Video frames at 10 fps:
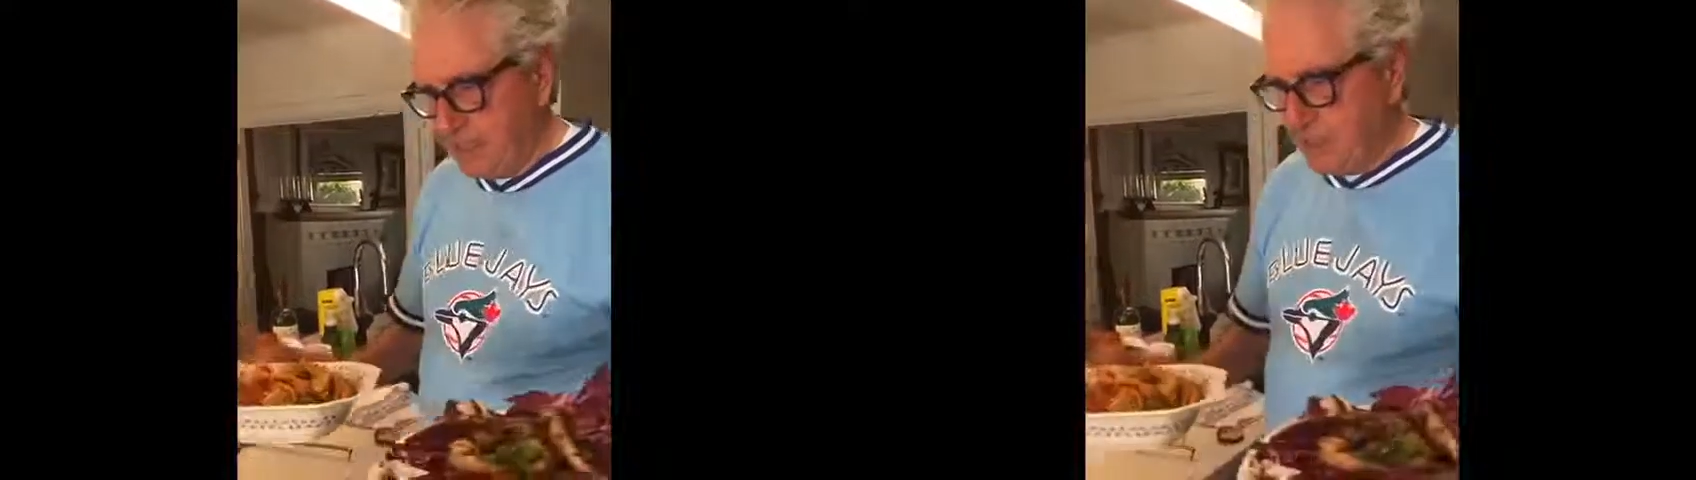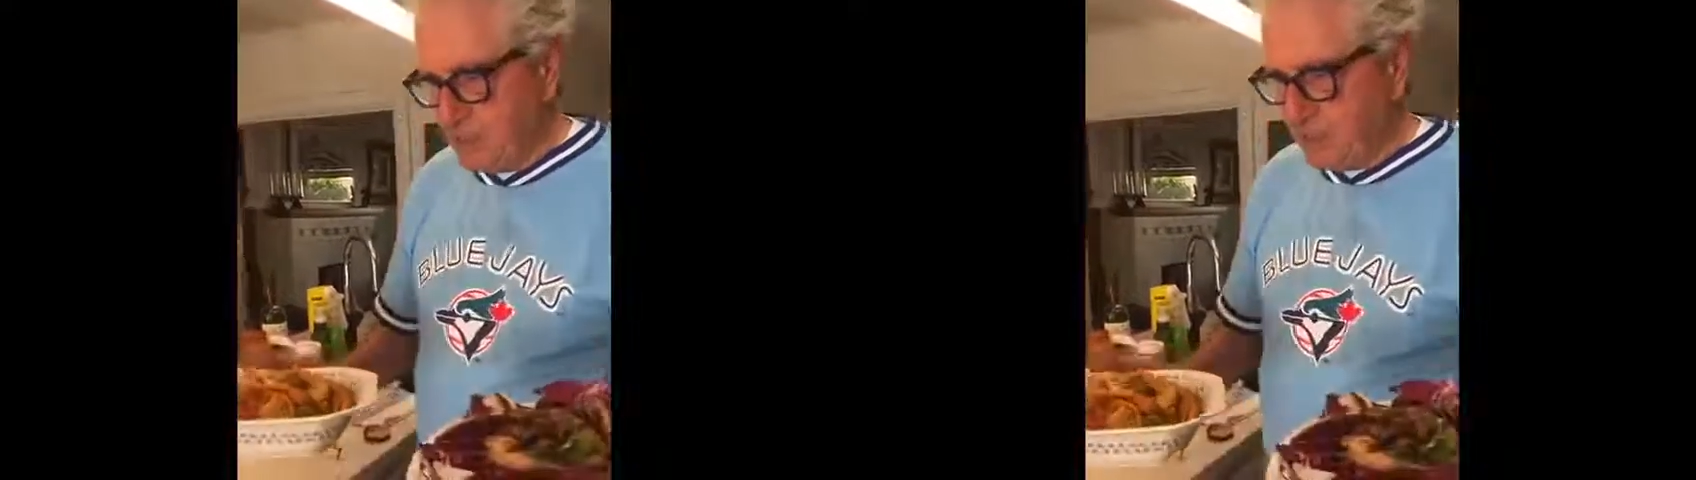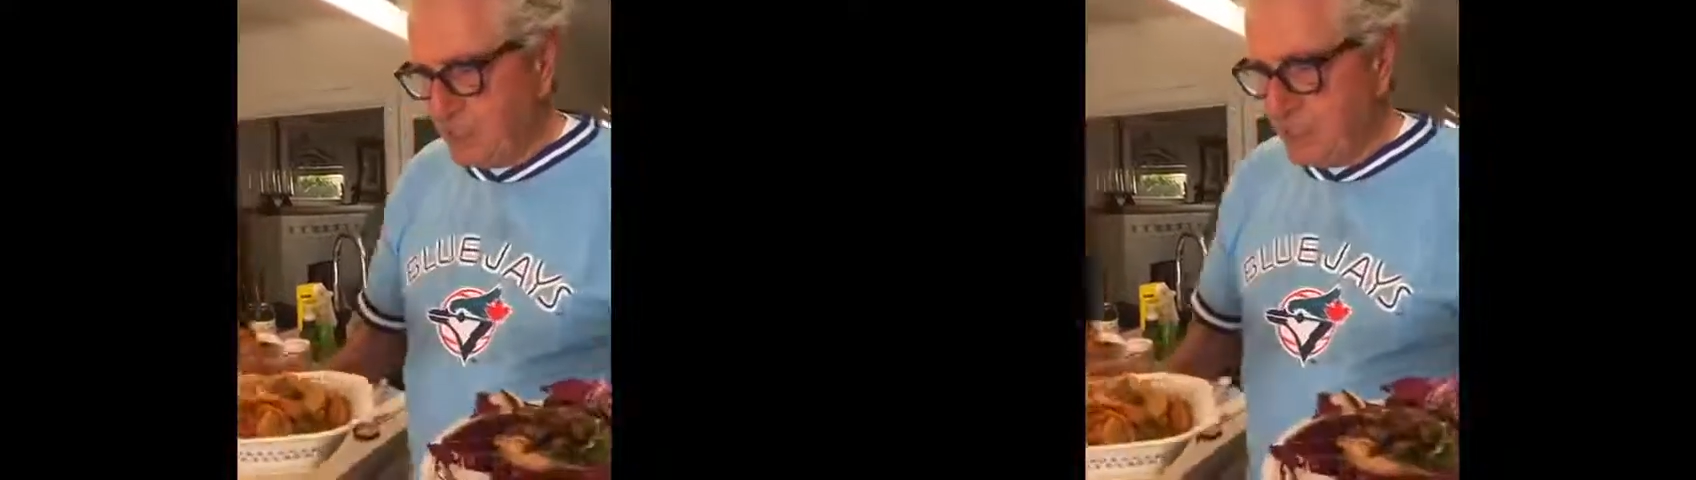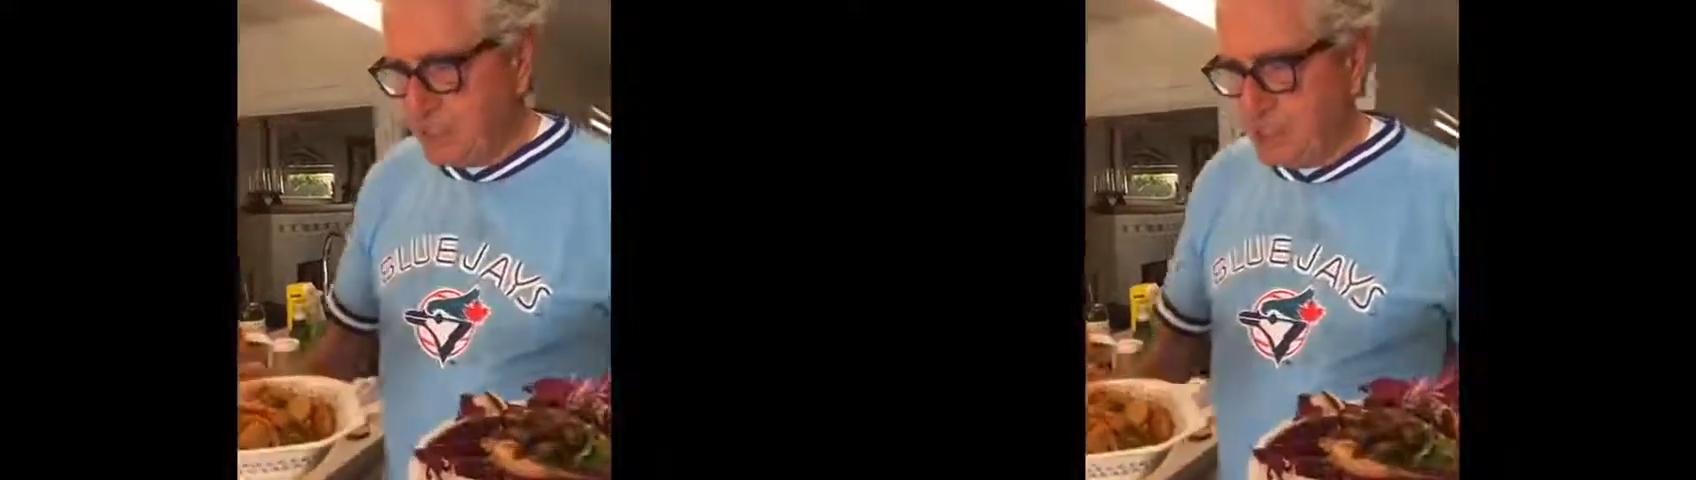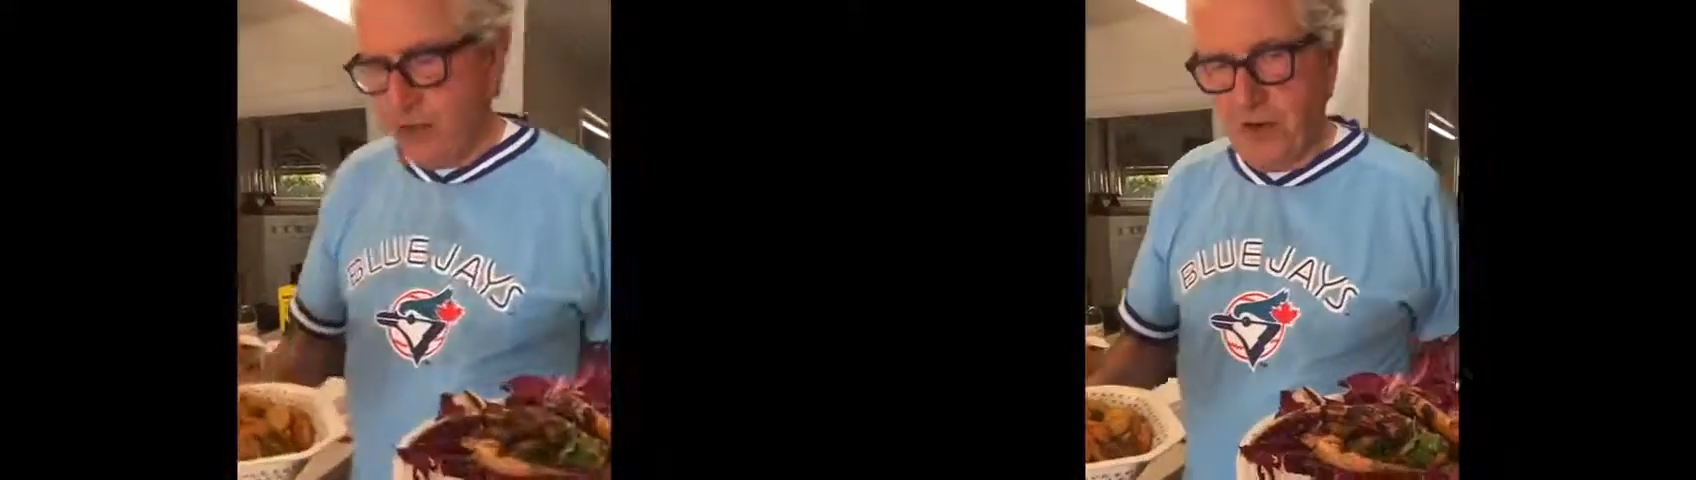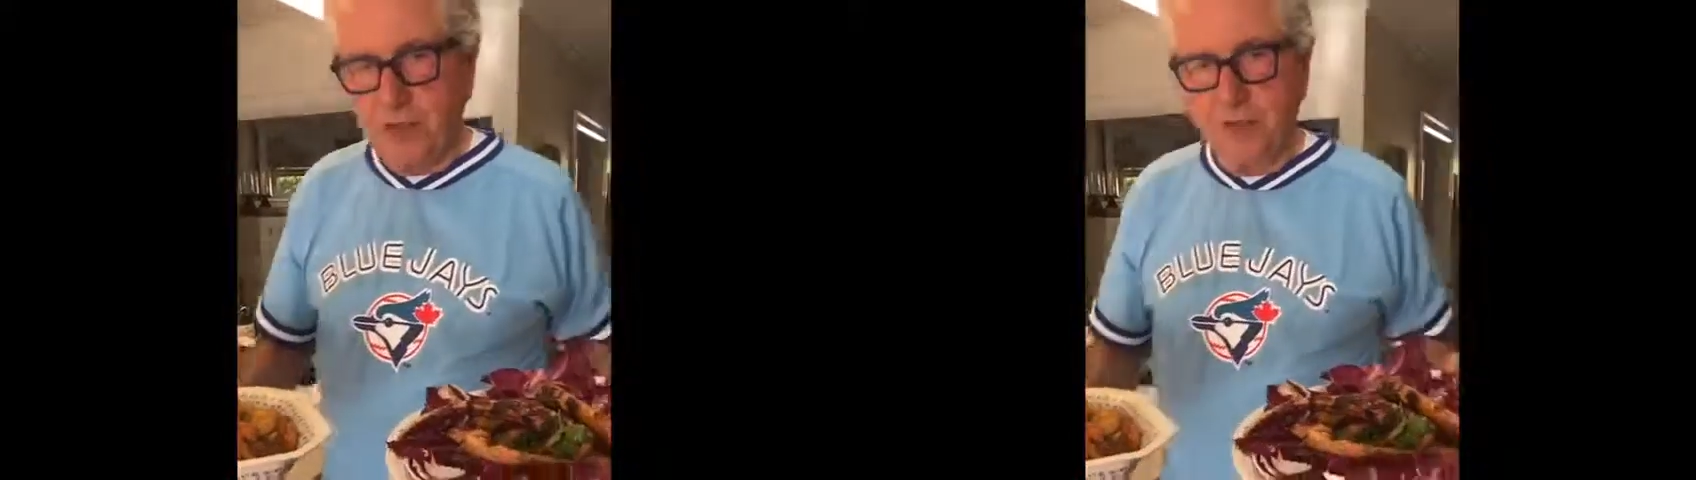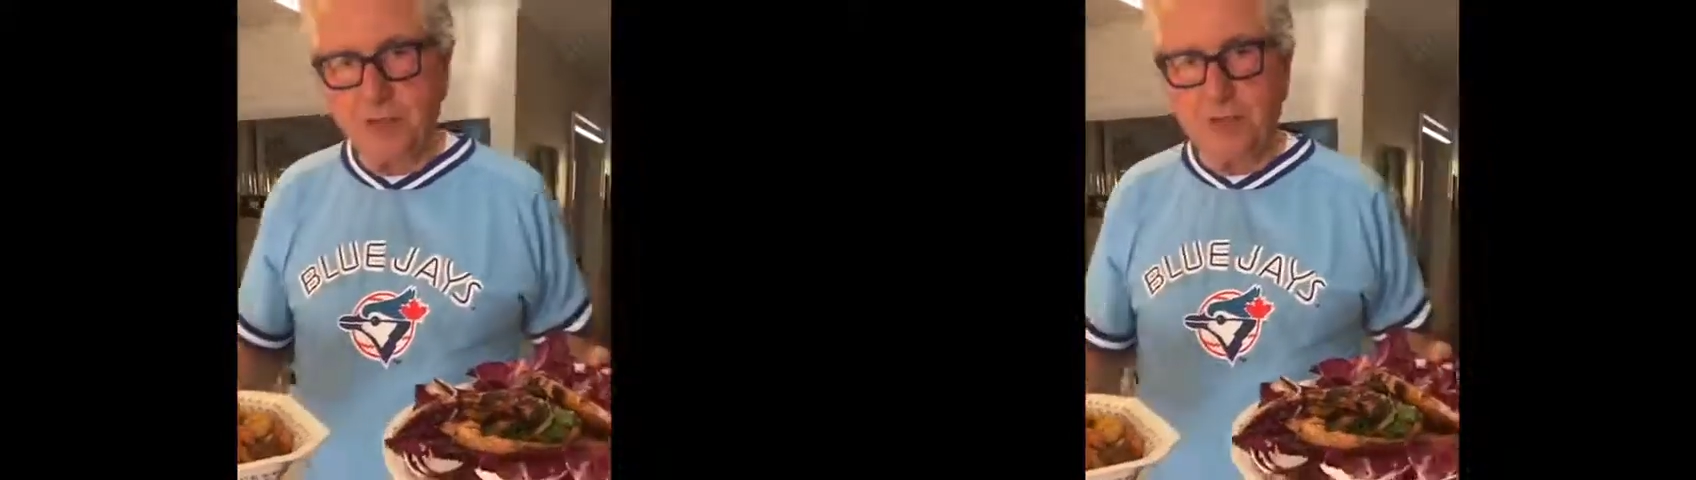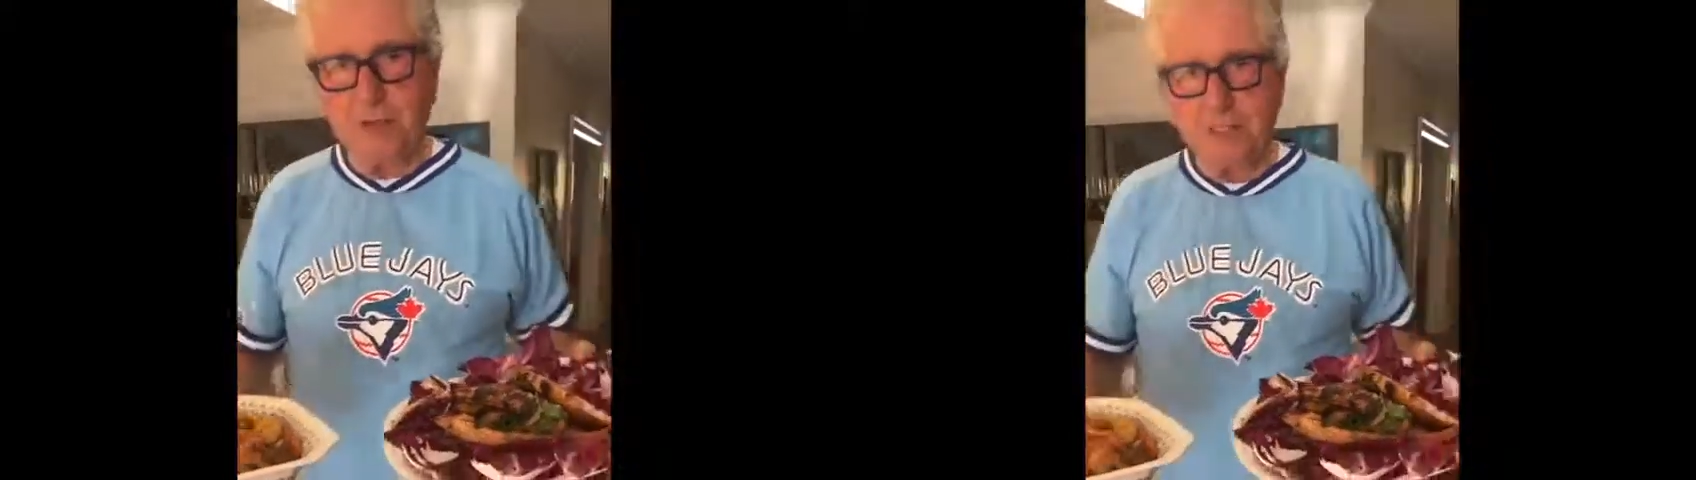So these are the two